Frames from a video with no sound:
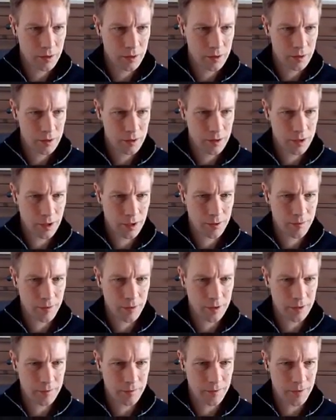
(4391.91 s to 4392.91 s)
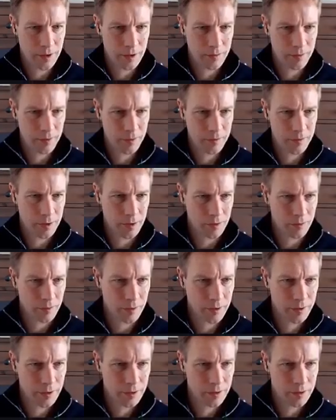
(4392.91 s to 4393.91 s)
stack-based vec, no, where
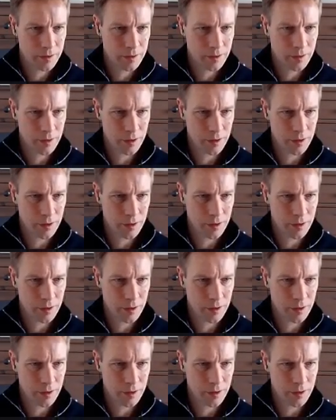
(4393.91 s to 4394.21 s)
is it?